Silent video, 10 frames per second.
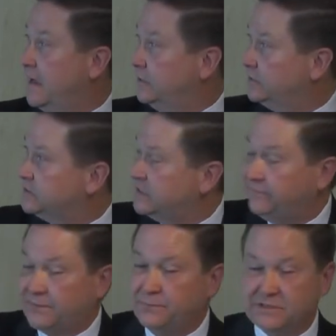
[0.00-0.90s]
And you can see
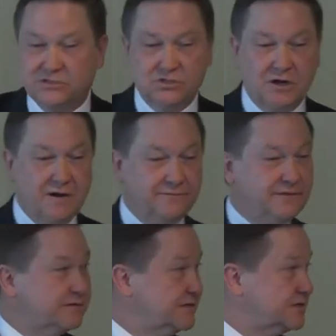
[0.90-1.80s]
from this chart
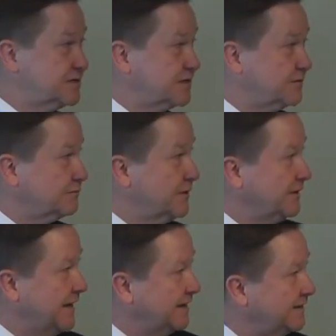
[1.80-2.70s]
that this is a
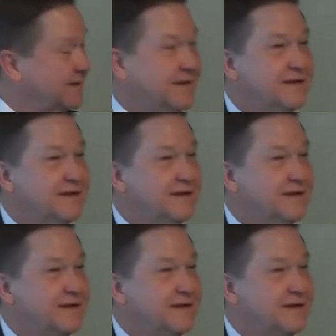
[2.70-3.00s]
thrilling